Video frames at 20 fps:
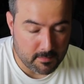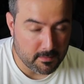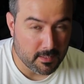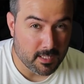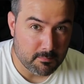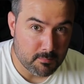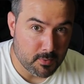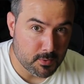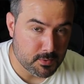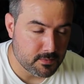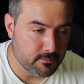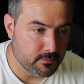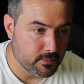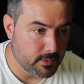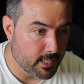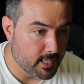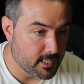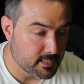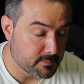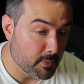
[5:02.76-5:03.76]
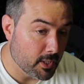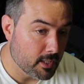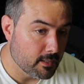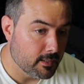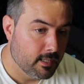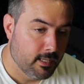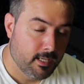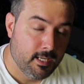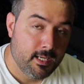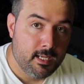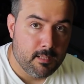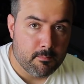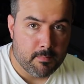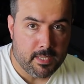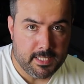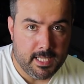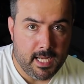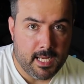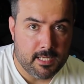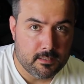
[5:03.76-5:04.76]
probably like most of you guys. But
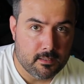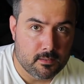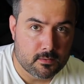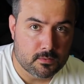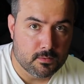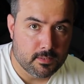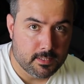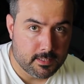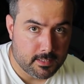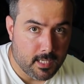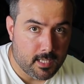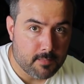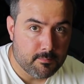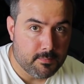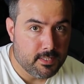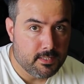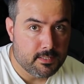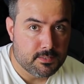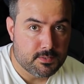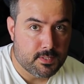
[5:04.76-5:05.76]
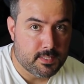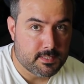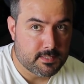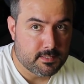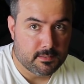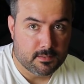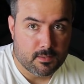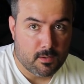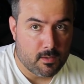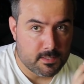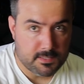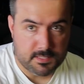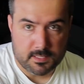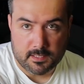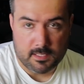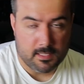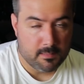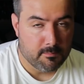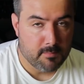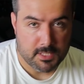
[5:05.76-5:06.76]
my dad and uncle had got me interested in cars
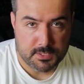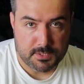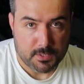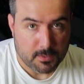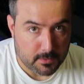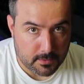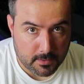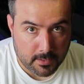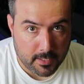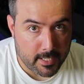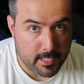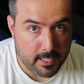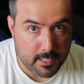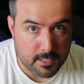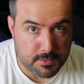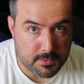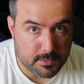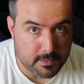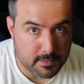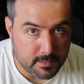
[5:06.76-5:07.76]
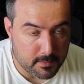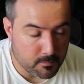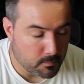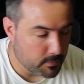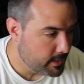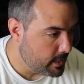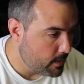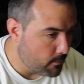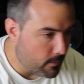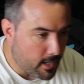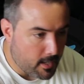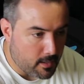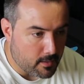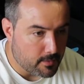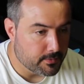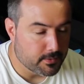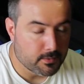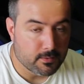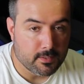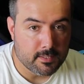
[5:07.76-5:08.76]
at a much earlier age, and when they were
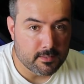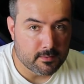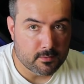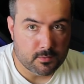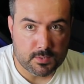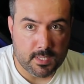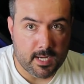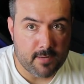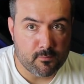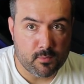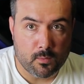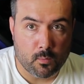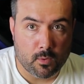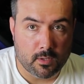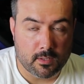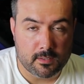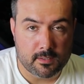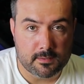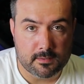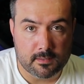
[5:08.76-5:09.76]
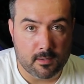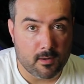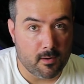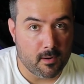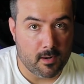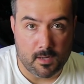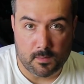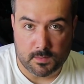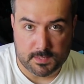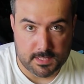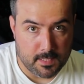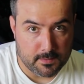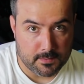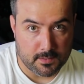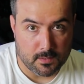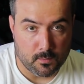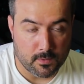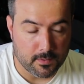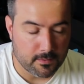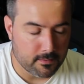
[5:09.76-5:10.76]
out in the driveway working on the car, I was out
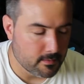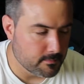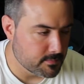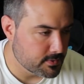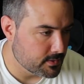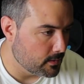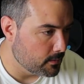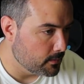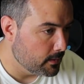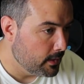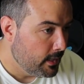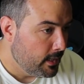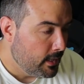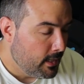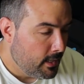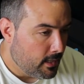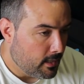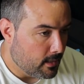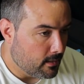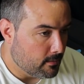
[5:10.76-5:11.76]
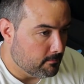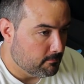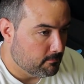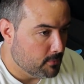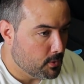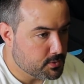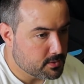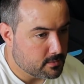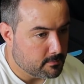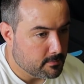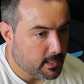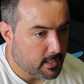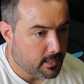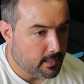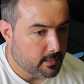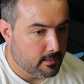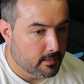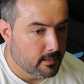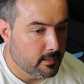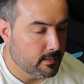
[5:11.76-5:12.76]
there with them. So most of
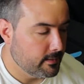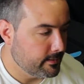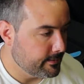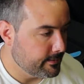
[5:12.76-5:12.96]
my